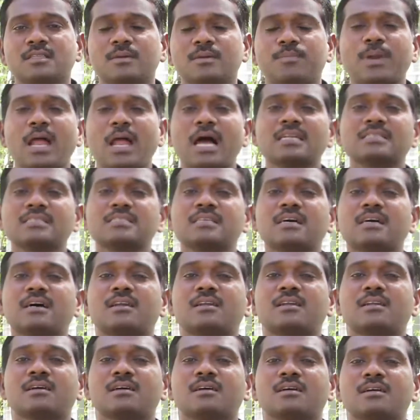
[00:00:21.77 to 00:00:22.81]
The plants
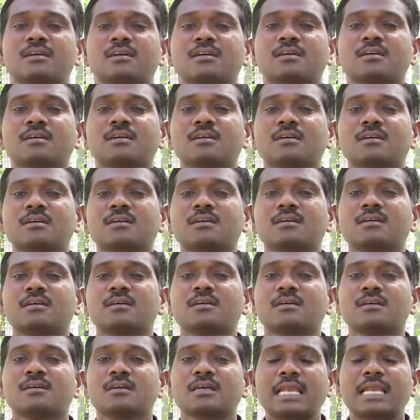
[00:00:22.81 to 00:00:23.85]
are
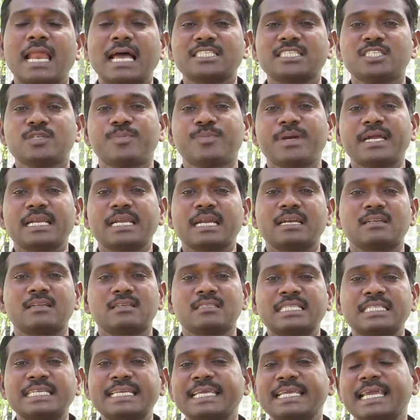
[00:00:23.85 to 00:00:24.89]
classified
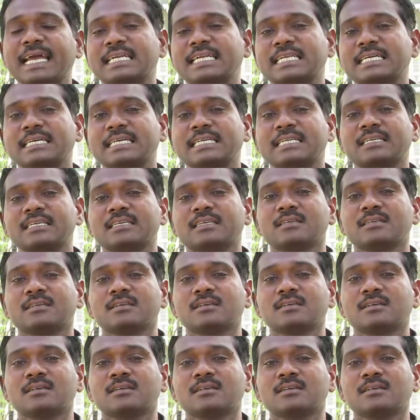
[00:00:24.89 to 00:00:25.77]
under three category